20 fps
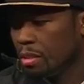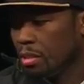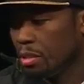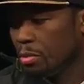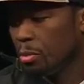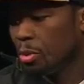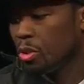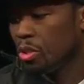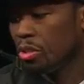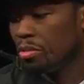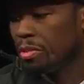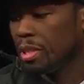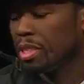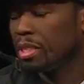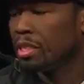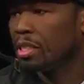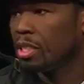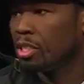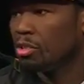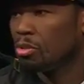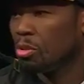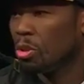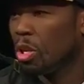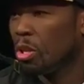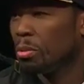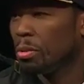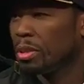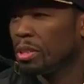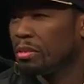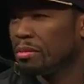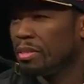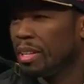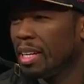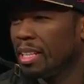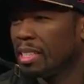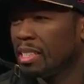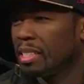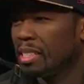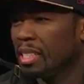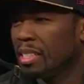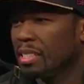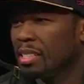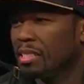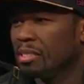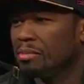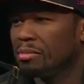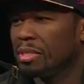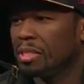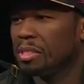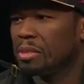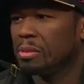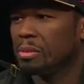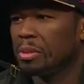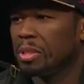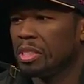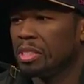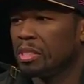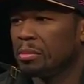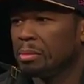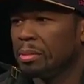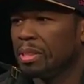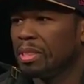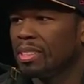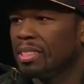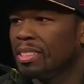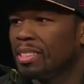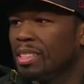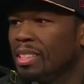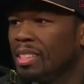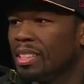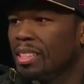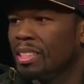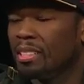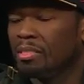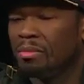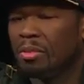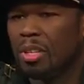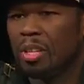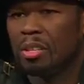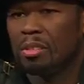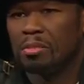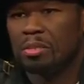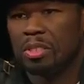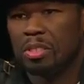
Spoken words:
the music resonates strong with the fighters because of the physical discipline involved.